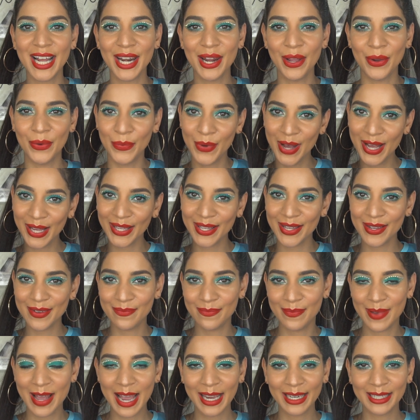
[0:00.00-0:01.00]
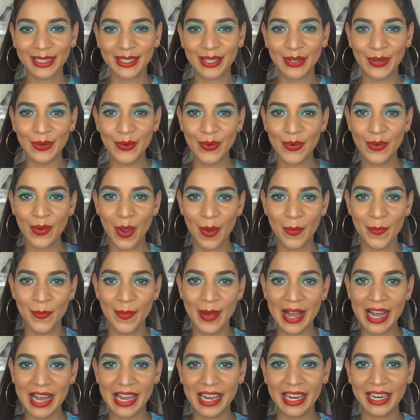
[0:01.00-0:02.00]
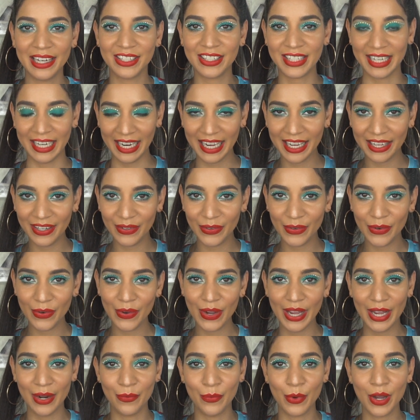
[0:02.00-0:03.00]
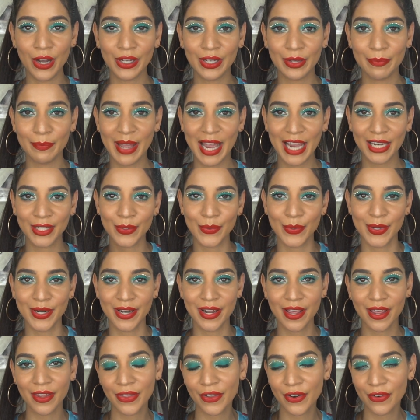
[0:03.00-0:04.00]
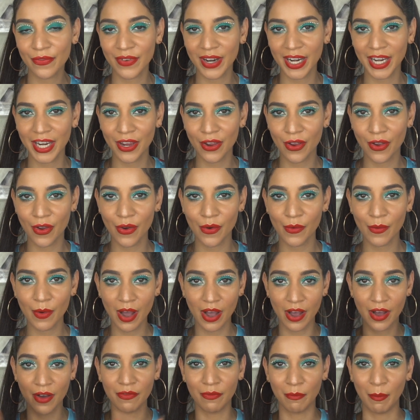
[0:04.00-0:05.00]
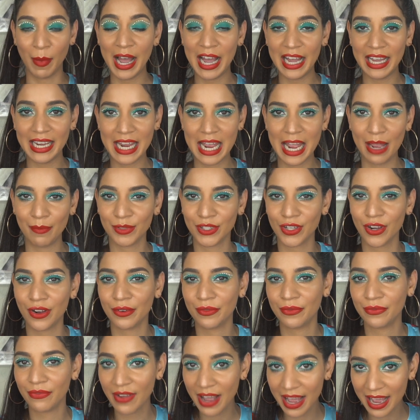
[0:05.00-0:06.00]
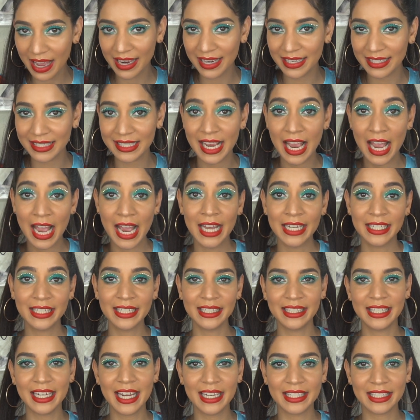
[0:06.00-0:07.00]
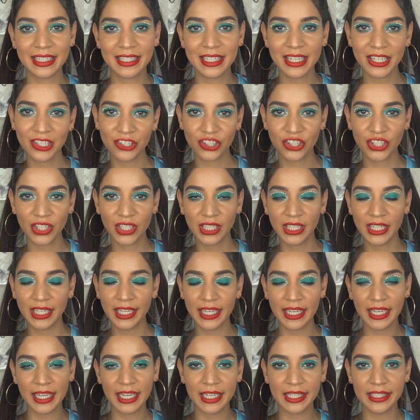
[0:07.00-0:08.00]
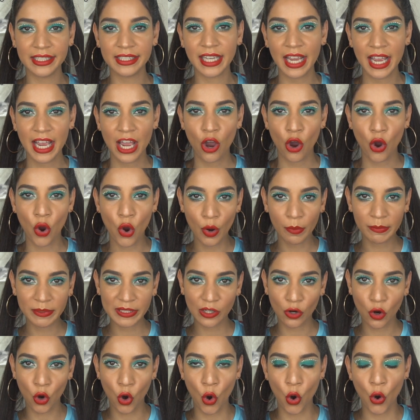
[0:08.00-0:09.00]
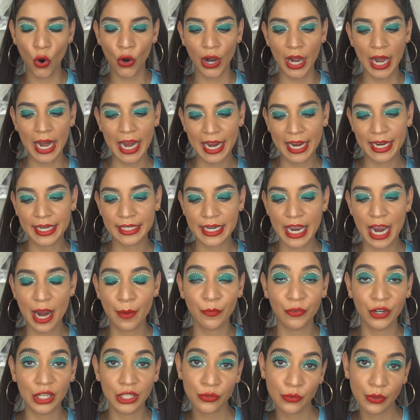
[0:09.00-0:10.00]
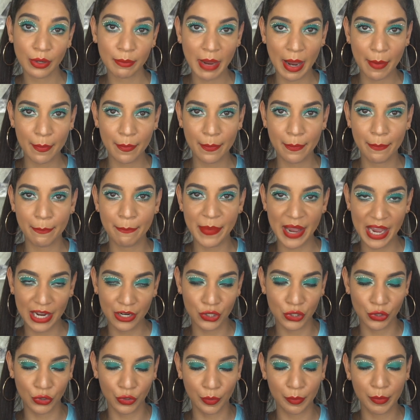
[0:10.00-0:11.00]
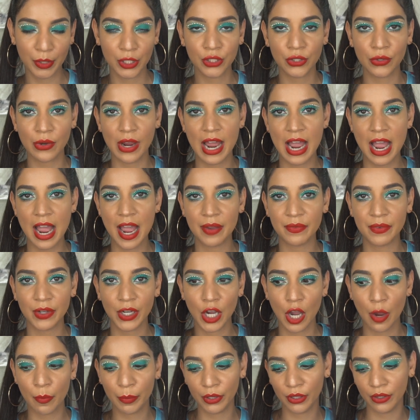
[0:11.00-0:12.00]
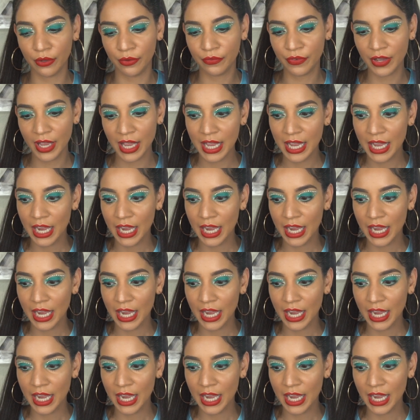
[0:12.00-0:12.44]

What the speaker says: everyone, welcome back to my channel and welcome back to another video of my Amazon finds. Today's edition is home decor and I'm redoing my bedroom, so I have a couple of